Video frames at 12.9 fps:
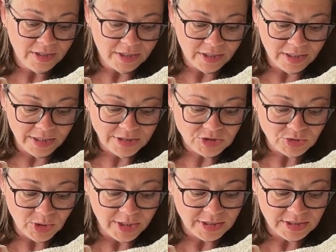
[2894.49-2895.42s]
I
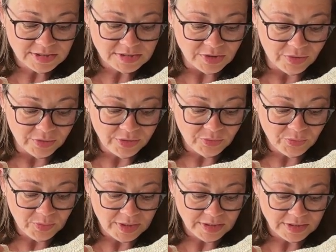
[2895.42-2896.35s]
try this on
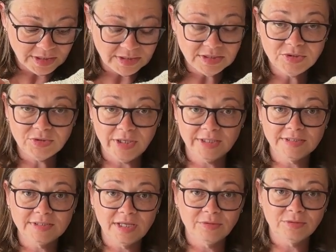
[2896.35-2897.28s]
with a
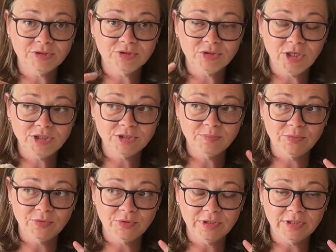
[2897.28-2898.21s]
dress. I will try to
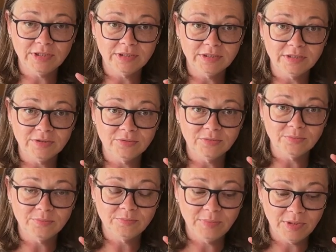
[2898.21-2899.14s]
put a
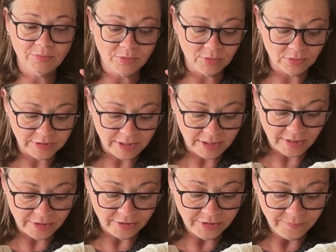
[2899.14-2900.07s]
b-roll
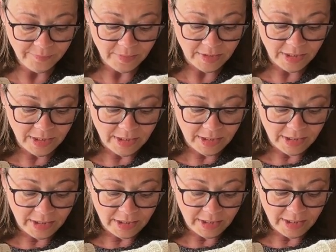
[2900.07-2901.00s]
here.
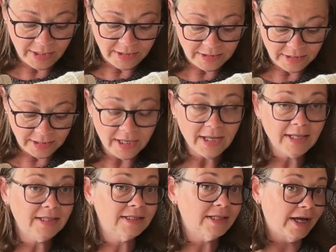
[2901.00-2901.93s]
And I
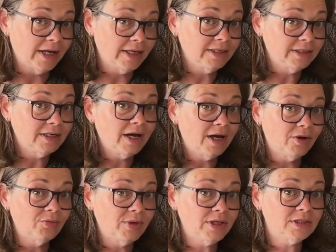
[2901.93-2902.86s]
liked
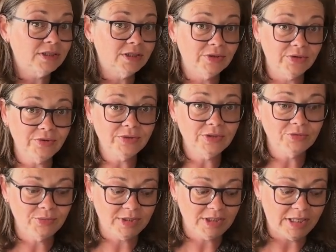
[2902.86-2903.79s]
how it looked
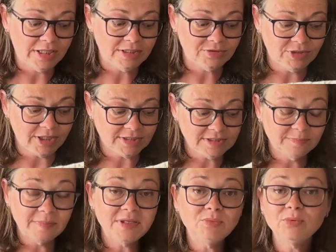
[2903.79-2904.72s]
with that dress,
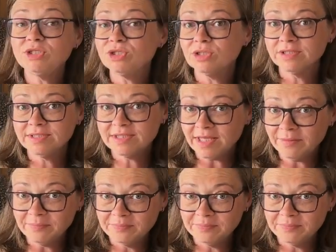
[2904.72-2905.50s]
but we shall see.